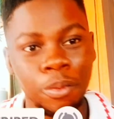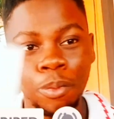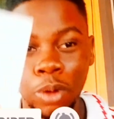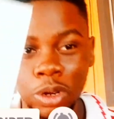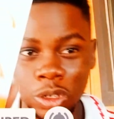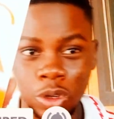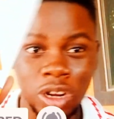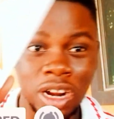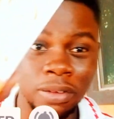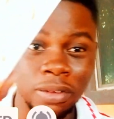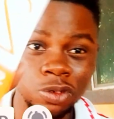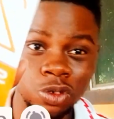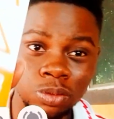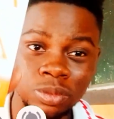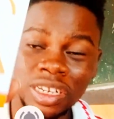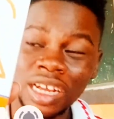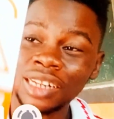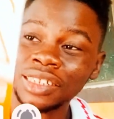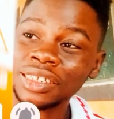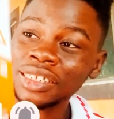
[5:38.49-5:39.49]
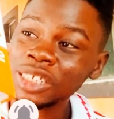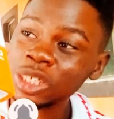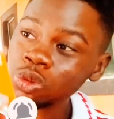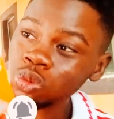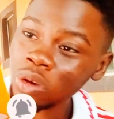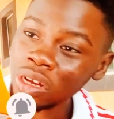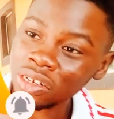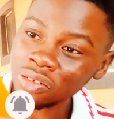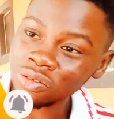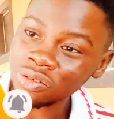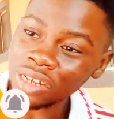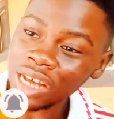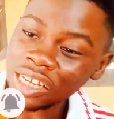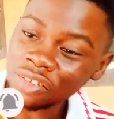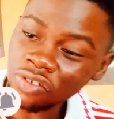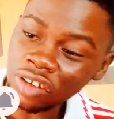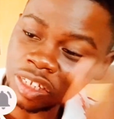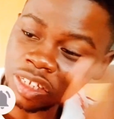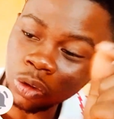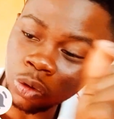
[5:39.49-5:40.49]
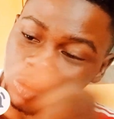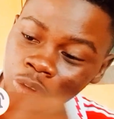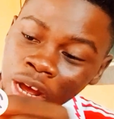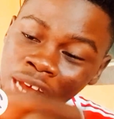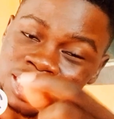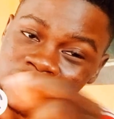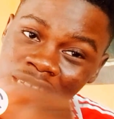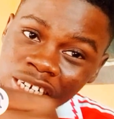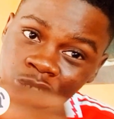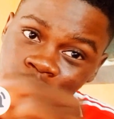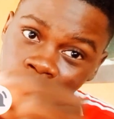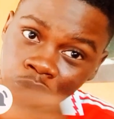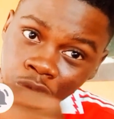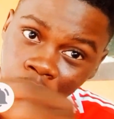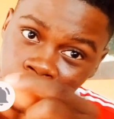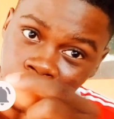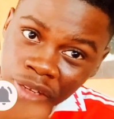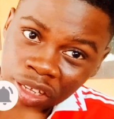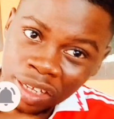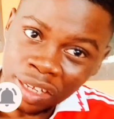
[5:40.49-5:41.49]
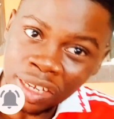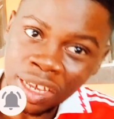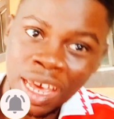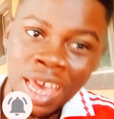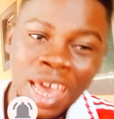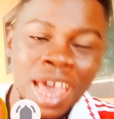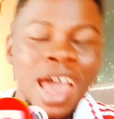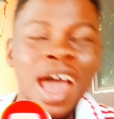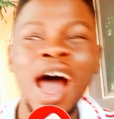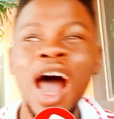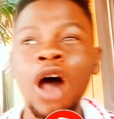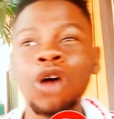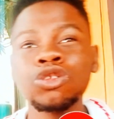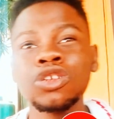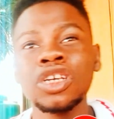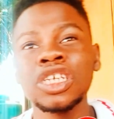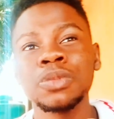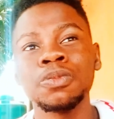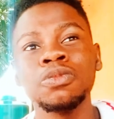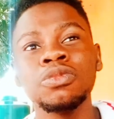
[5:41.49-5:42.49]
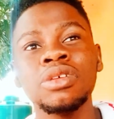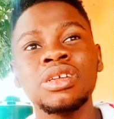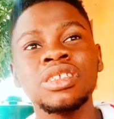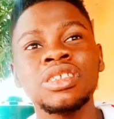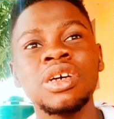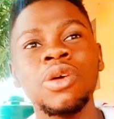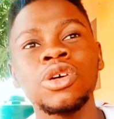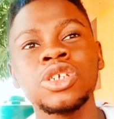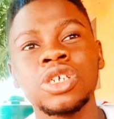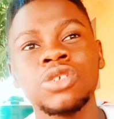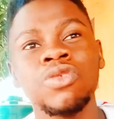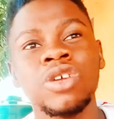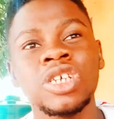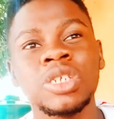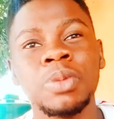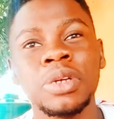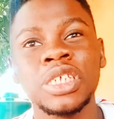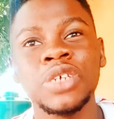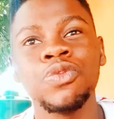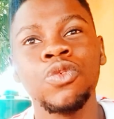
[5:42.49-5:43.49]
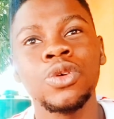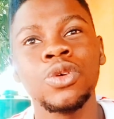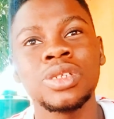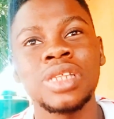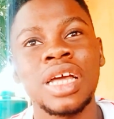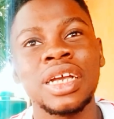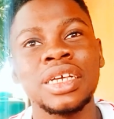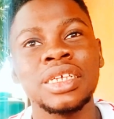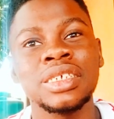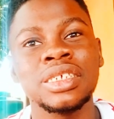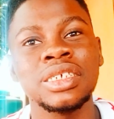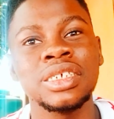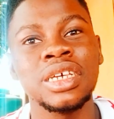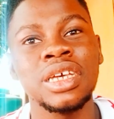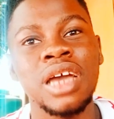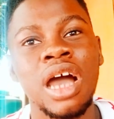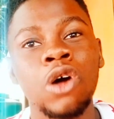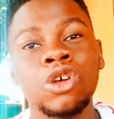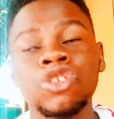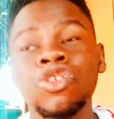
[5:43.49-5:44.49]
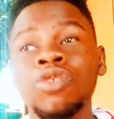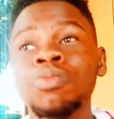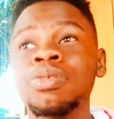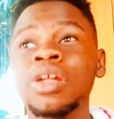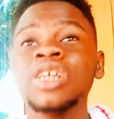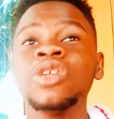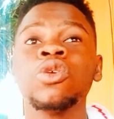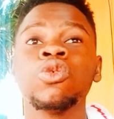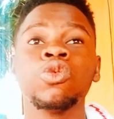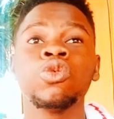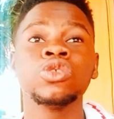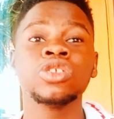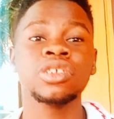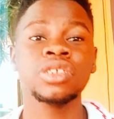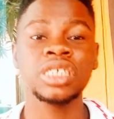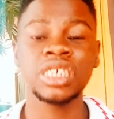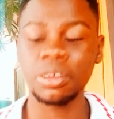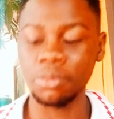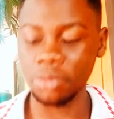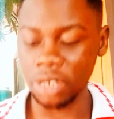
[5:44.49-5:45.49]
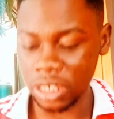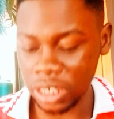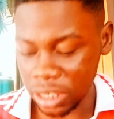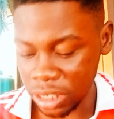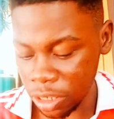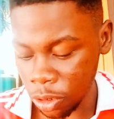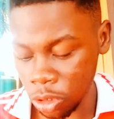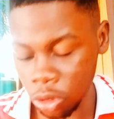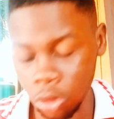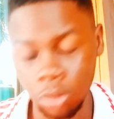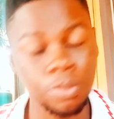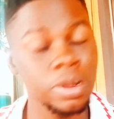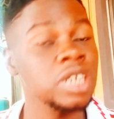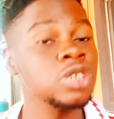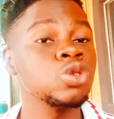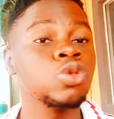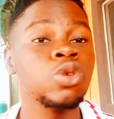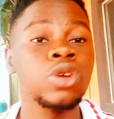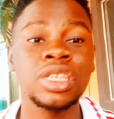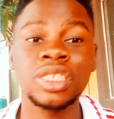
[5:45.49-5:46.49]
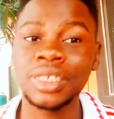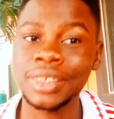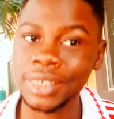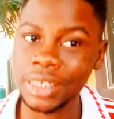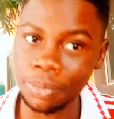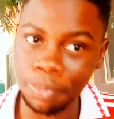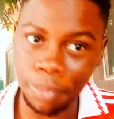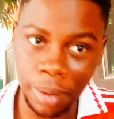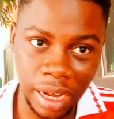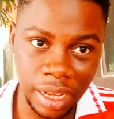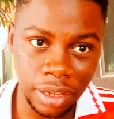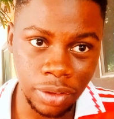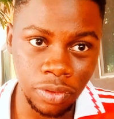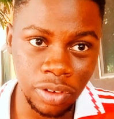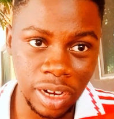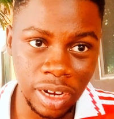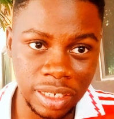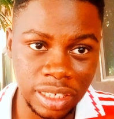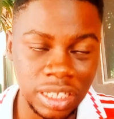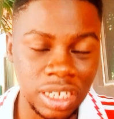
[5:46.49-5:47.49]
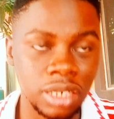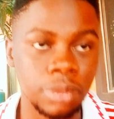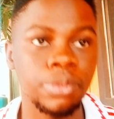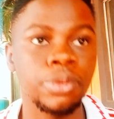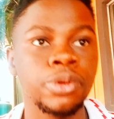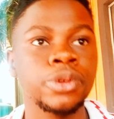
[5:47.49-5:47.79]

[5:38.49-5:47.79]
But God has shown me that this one, as far as God don't answer this one for me. I was just, when I was even expecting for us, like I say, I was not planning on going to, see, the thing is I was planning to go at the Easy Buy, you understand?